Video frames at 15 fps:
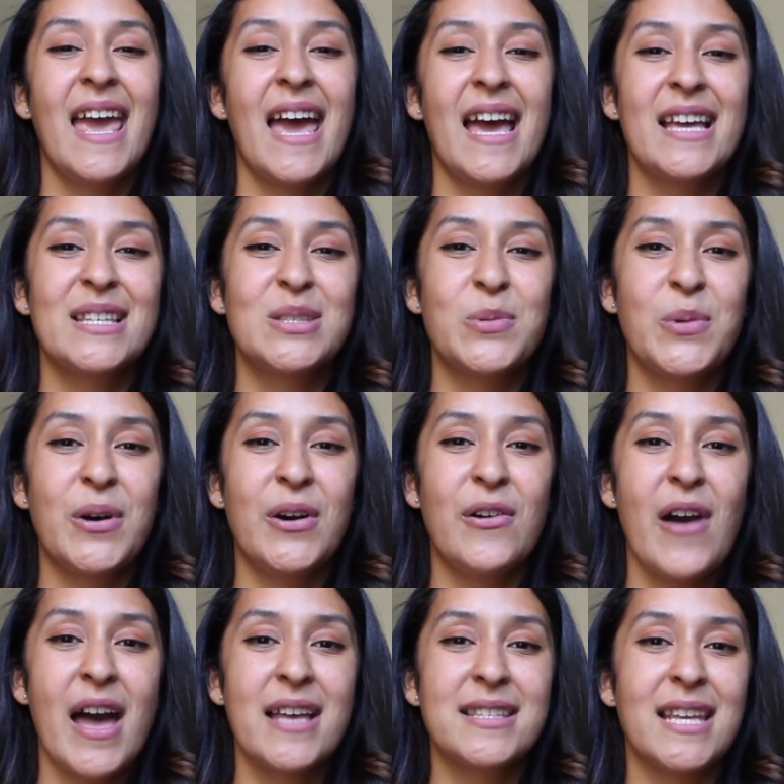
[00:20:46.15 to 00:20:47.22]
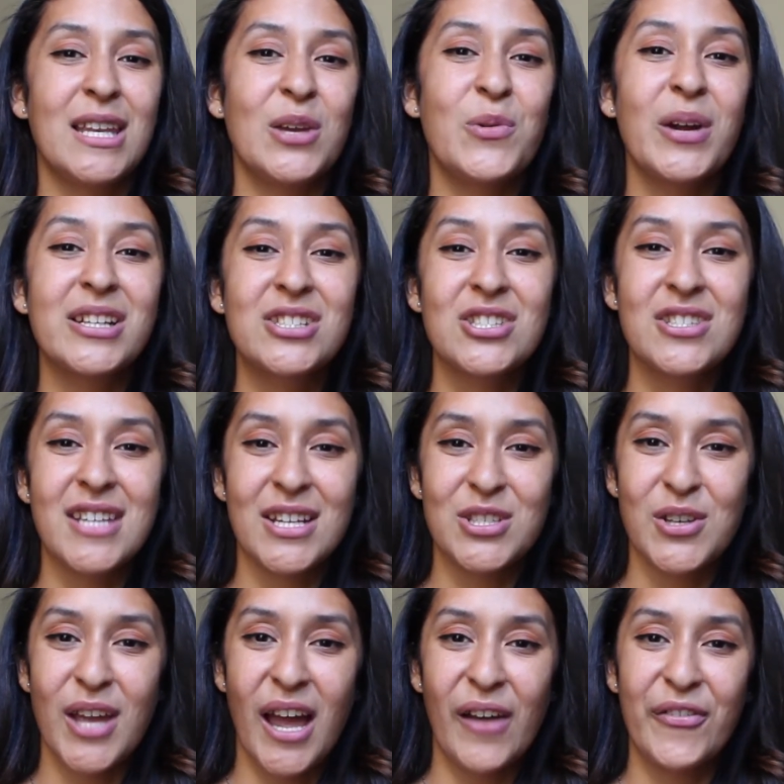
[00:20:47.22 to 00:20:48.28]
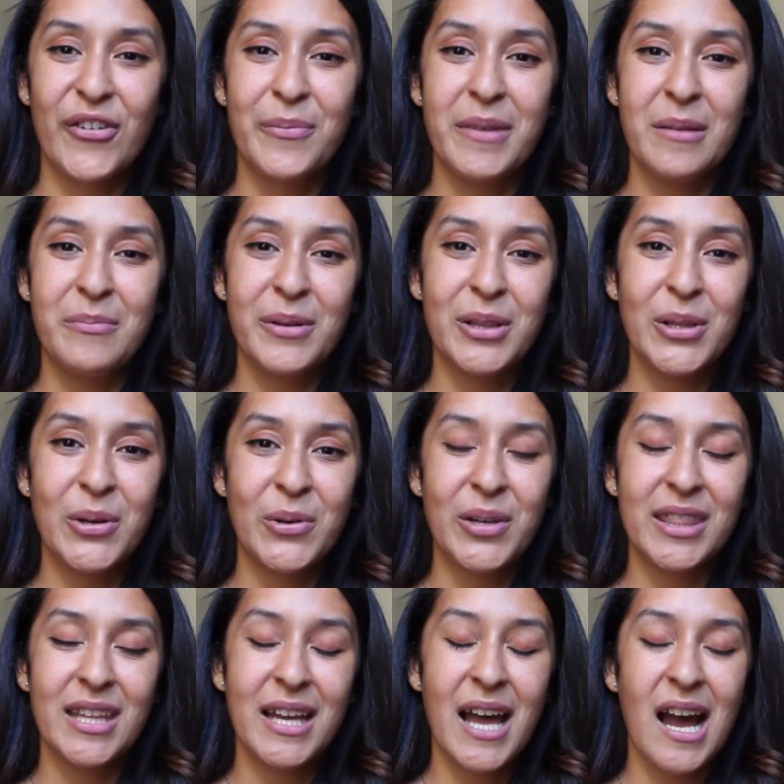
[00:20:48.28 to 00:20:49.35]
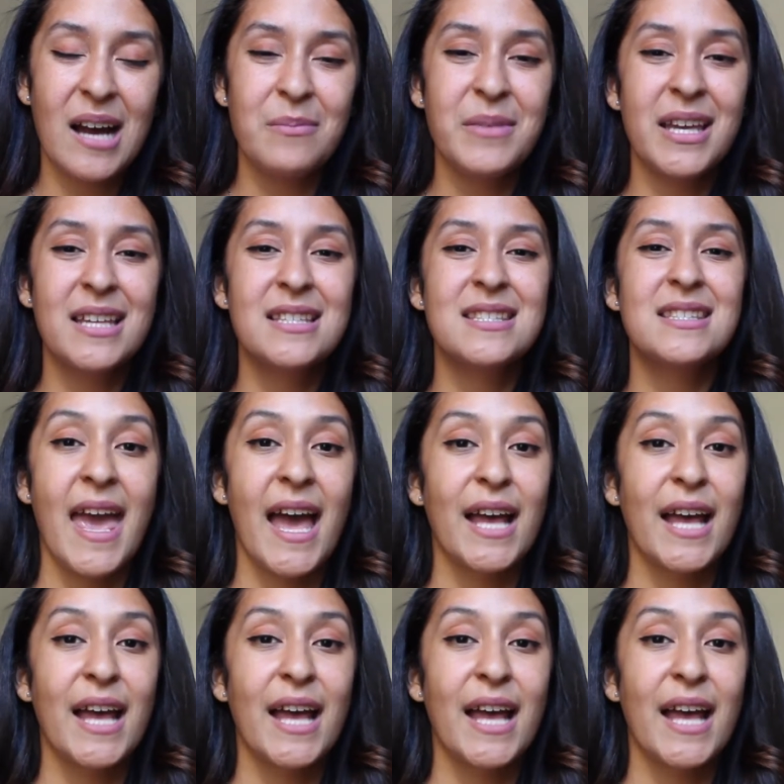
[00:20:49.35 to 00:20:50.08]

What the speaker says: as well as any questions that you have for me below in the comments.